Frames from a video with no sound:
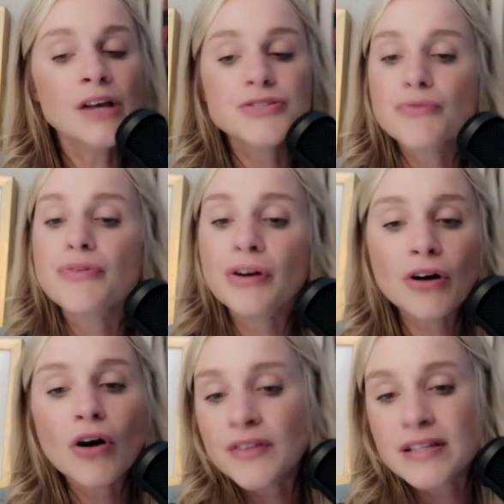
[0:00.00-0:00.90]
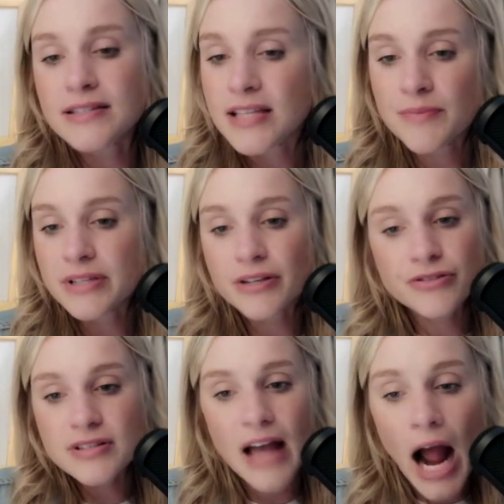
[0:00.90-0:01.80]
So there are all these teams that are
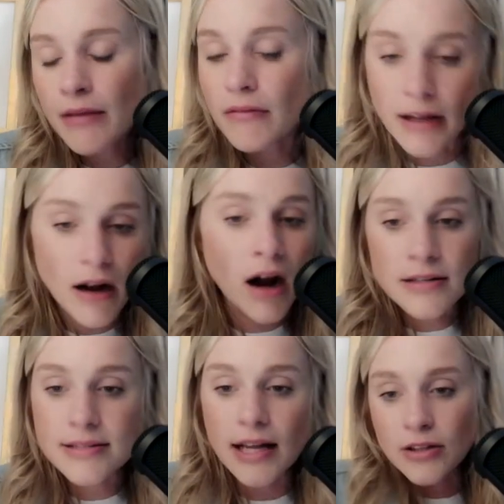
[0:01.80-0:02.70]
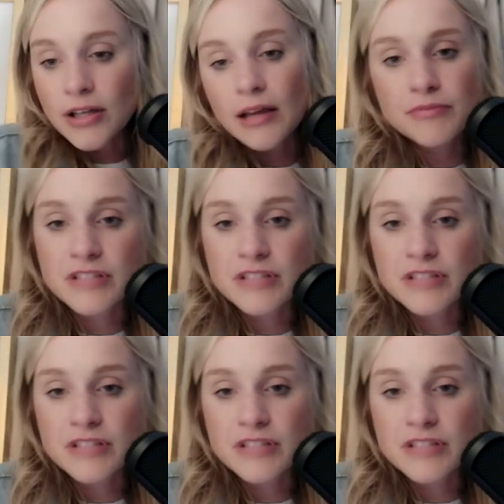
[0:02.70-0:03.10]
just I like honestly I look at